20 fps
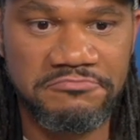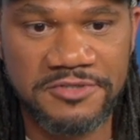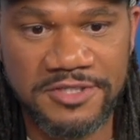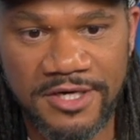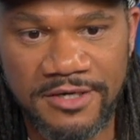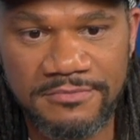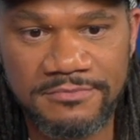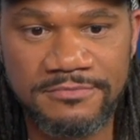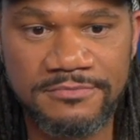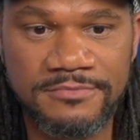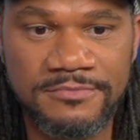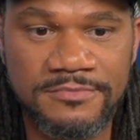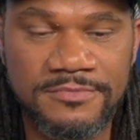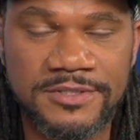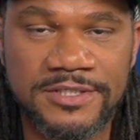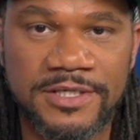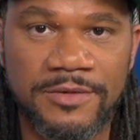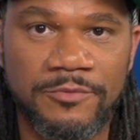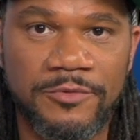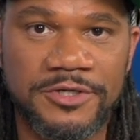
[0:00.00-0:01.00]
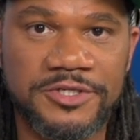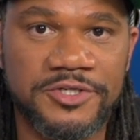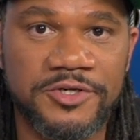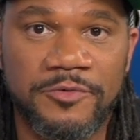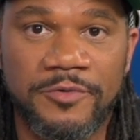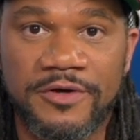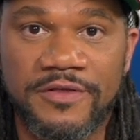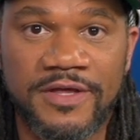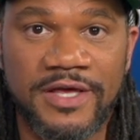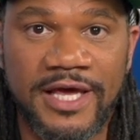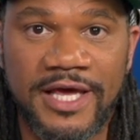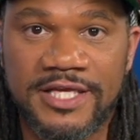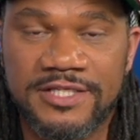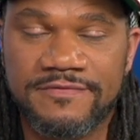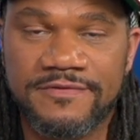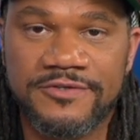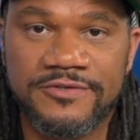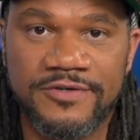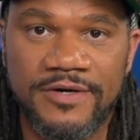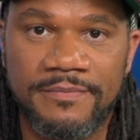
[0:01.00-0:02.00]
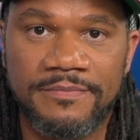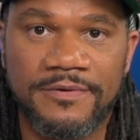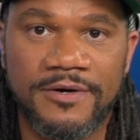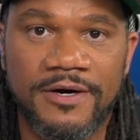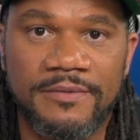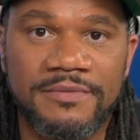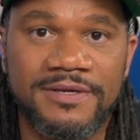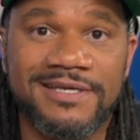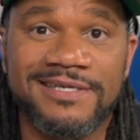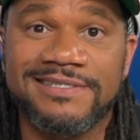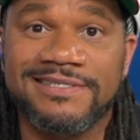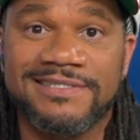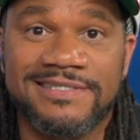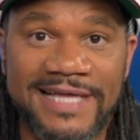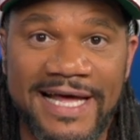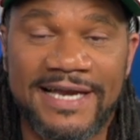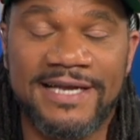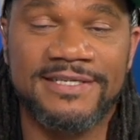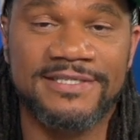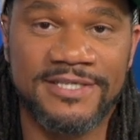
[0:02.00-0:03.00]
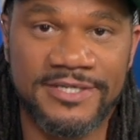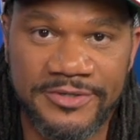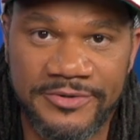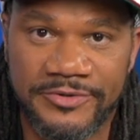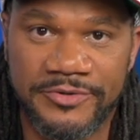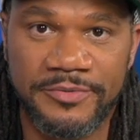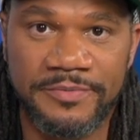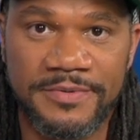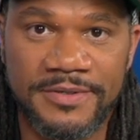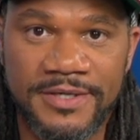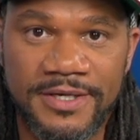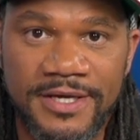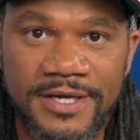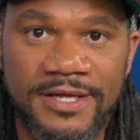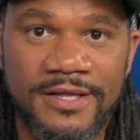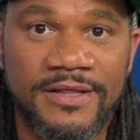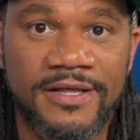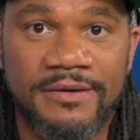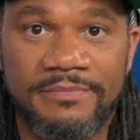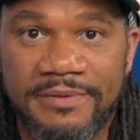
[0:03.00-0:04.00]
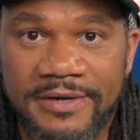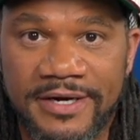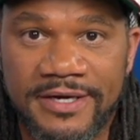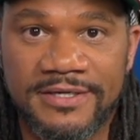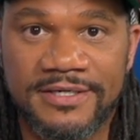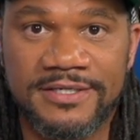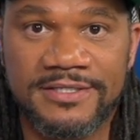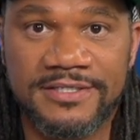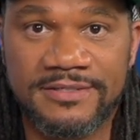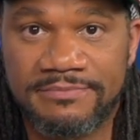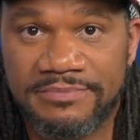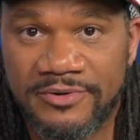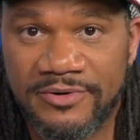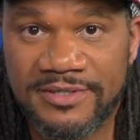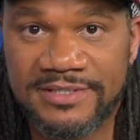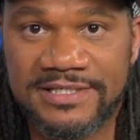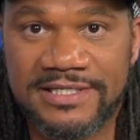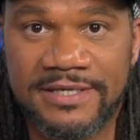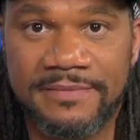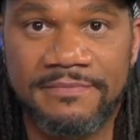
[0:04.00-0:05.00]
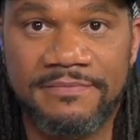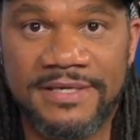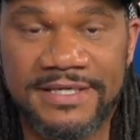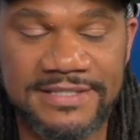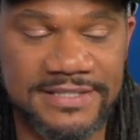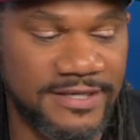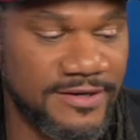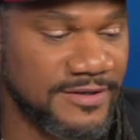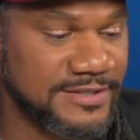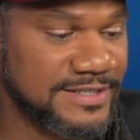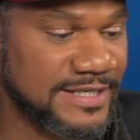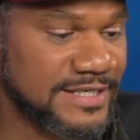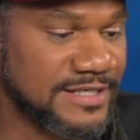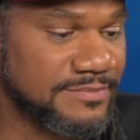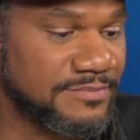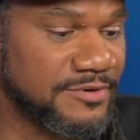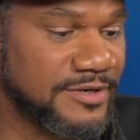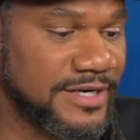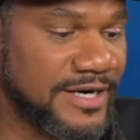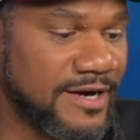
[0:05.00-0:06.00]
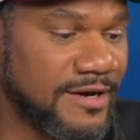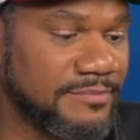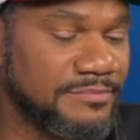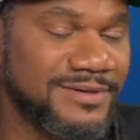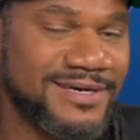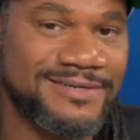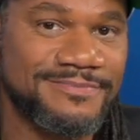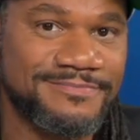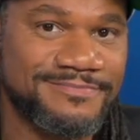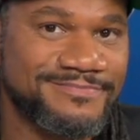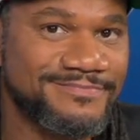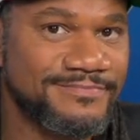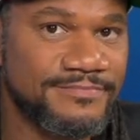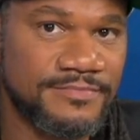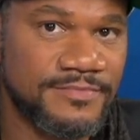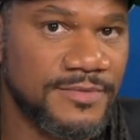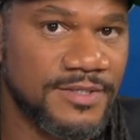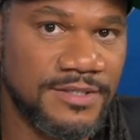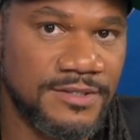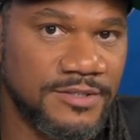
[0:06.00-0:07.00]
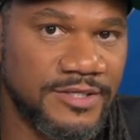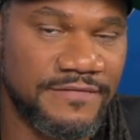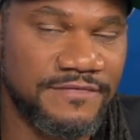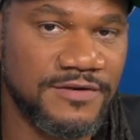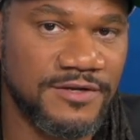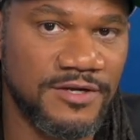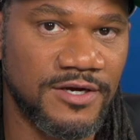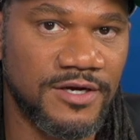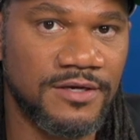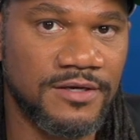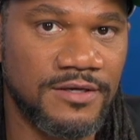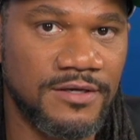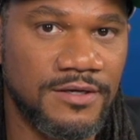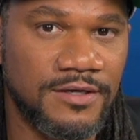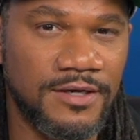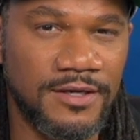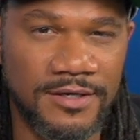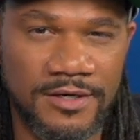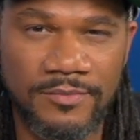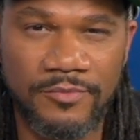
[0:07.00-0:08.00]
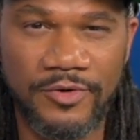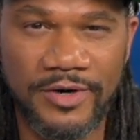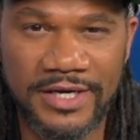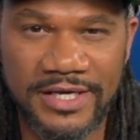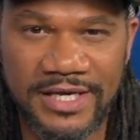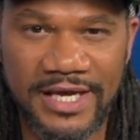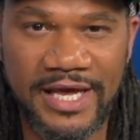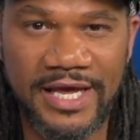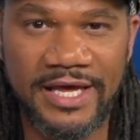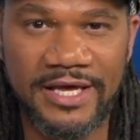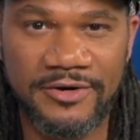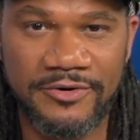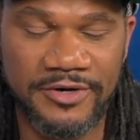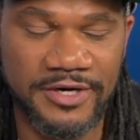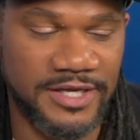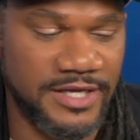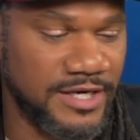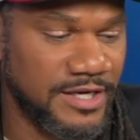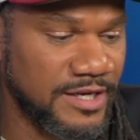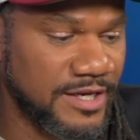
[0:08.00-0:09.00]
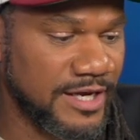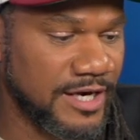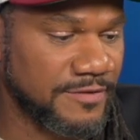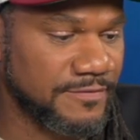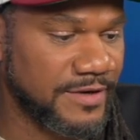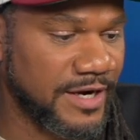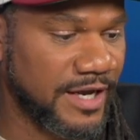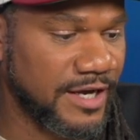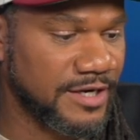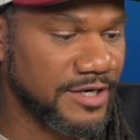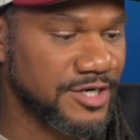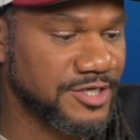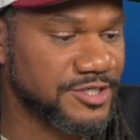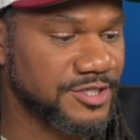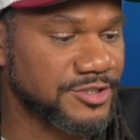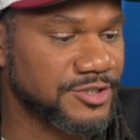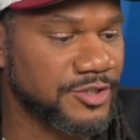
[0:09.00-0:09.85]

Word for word: So some want to know where the Gays for Trump are, because that is a group that apparently supports him, as they always like to point out. But you have to look a little more gay in order to get any kind of recognition.